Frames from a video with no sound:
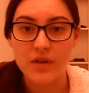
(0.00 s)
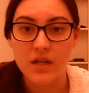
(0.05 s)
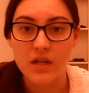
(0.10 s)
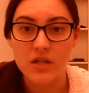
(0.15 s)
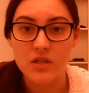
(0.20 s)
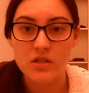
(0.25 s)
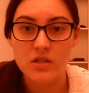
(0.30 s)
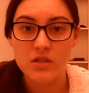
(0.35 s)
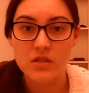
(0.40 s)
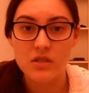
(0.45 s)

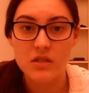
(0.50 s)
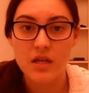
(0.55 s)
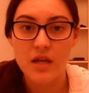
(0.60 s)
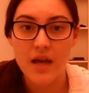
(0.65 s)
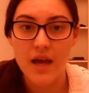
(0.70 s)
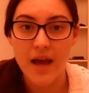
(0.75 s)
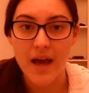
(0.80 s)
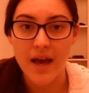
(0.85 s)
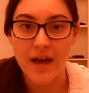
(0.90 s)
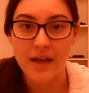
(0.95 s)
finished
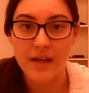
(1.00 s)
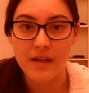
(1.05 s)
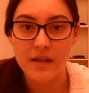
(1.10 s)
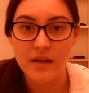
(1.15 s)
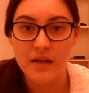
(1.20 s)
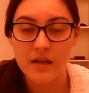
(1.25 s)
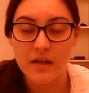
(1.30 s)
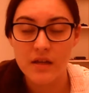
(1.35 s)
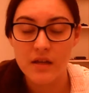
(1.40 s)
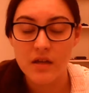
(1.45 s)
at
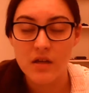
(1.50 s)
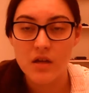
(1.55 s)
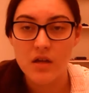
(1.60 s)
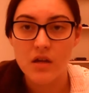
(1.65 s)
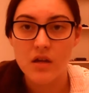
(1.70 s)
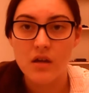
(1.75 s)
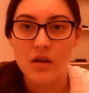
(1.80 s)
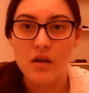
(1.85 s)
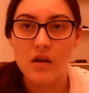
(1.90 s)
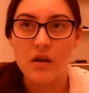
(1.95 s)

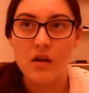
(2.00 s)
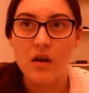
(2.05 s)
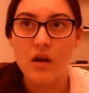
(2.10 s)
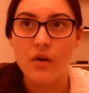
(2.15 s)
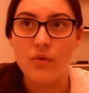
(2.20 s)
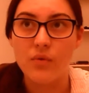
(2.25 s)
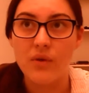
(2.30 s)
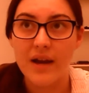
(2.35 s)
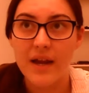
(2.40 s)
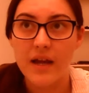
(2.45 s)

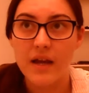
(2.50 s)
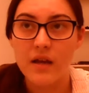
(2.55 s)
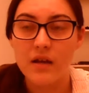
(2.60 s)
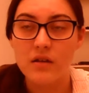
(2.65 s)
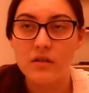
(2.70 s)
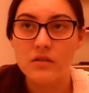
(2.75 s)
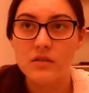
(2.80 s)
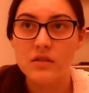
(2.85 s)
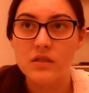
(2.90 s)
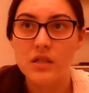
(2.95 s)

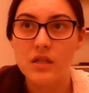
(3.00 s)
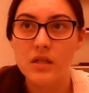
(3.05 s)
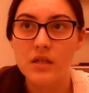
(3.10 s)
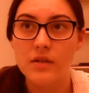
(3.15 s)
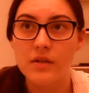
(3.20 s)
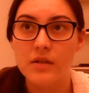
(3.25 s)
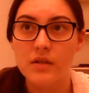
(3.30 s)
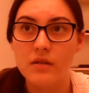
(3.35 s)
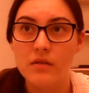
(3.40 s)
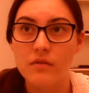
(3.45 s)
around
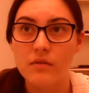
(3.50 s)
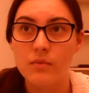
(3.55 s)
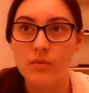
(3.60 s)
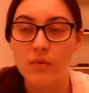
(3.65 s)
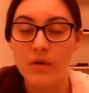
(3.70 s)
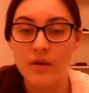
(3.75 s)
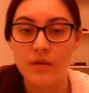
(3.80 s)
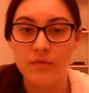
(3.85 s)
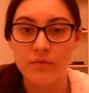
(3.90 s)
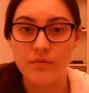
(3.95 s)

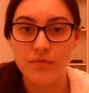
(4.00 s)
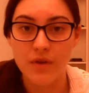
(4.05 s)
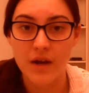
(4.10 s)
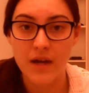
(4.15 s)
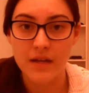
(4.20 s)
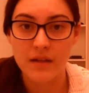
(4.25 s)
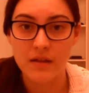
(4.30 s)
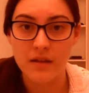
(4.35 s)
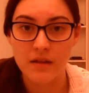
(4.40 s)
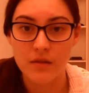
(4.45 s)
when
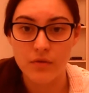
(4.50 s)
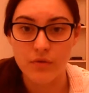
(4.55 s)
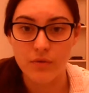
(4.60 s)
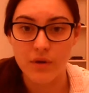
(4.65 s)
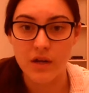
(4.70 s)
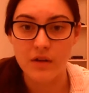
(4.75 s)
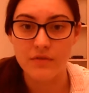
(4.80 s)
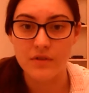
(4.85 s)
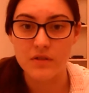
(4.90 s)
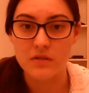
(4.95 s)
finally the
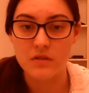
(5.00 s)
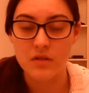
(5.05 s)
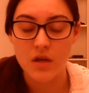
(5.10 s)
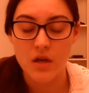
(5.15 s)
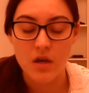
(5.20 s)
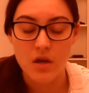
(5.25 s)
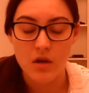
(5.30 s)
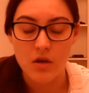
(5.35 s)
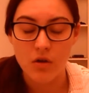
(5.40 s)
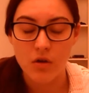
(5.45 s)
three of us
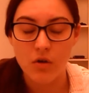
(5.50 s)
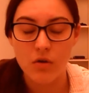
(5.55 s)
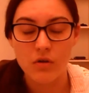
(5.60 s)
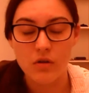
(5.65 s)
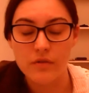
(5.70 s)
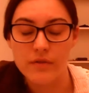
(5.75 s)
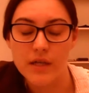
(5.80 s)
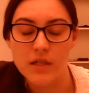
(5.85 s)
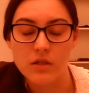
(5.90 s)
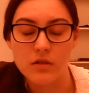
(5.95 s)
got
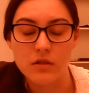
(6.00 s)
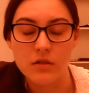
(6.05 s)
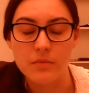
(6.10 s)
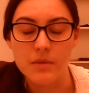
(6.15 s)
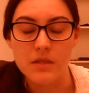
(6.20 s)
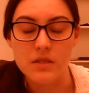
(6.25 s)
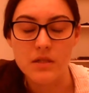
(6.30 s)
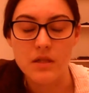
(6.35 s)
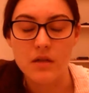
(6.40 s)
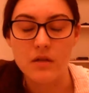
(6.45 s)
all of our
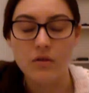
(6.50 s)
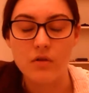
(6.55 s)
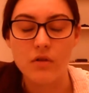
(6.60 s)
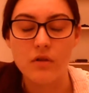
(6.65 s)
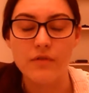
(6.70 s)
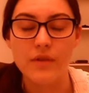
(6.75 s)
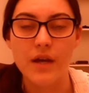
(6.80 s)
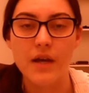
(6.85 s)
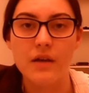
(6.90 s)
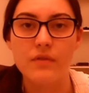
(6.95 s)
documents in and
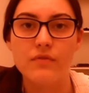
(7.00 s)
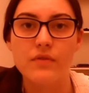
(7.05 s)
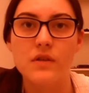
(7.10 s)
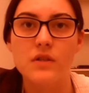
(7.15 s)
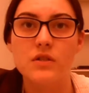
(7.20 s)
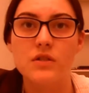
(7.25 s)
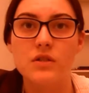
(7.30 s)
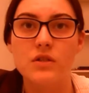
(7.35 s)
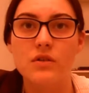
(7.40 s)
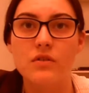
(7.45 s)
all of that. It
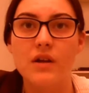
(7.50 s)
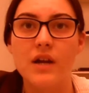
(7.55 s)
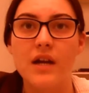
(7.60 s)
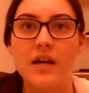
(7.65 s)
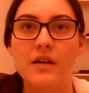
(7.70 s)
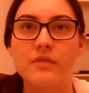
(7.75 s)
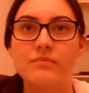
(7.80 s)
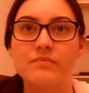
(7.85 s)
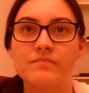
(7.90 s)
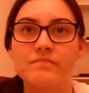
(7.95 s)
finished
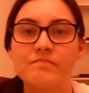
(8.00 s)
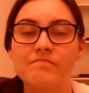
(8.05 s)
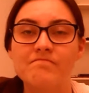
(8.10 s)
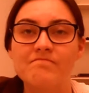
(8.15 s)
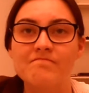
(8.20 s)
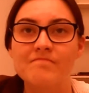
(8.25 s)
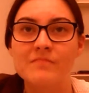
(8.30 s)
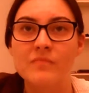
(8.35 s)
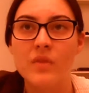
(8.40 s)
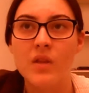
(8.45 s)
around
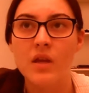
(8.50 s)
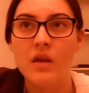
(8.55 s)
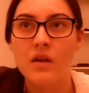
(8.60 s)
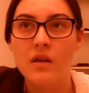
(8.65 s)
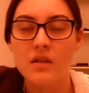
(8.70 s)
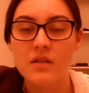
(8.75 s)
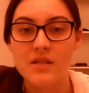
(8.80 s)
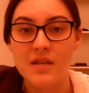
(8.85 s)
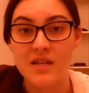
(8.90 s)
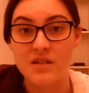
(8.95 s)

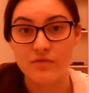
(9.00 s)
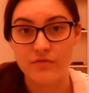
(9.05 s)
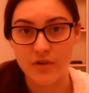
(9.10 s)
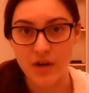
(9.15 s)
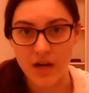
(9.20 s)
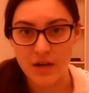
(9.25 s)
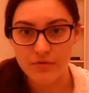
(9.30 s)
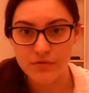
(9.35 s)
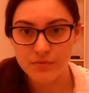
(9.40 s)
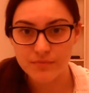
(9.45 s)
10 to
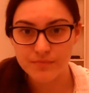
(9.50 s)
5.